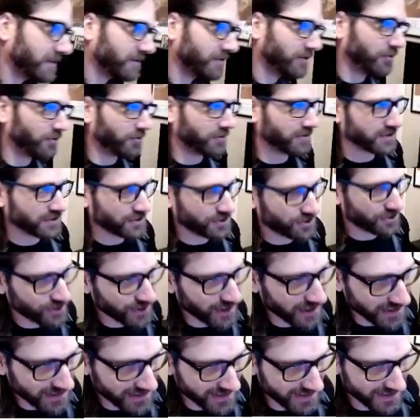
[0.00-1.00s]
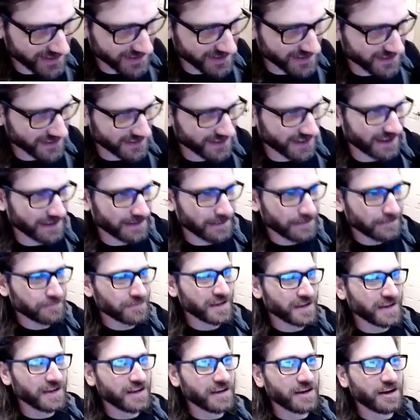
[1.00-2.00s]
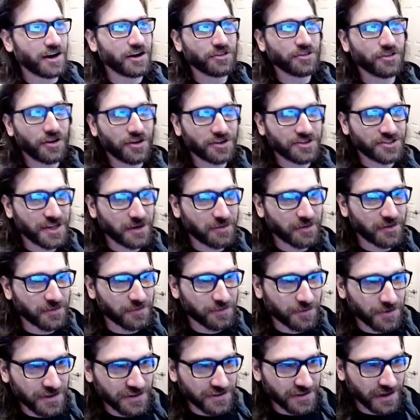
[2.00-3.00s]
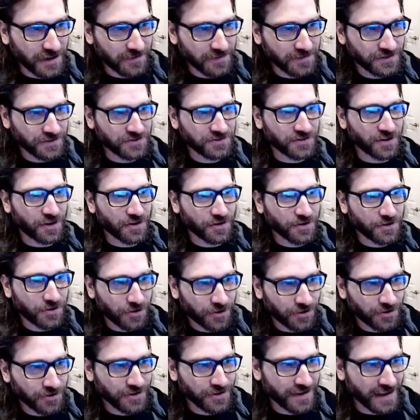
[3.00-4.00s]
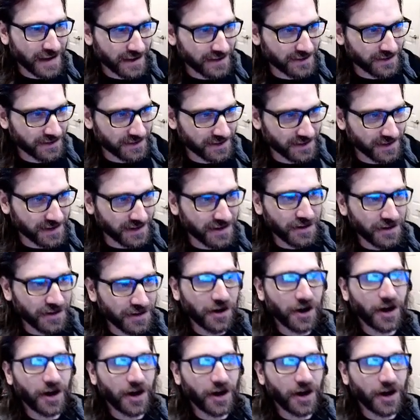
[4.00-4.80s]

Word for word: Holy shit, this is insane. A large number of police officers are currently at the scene.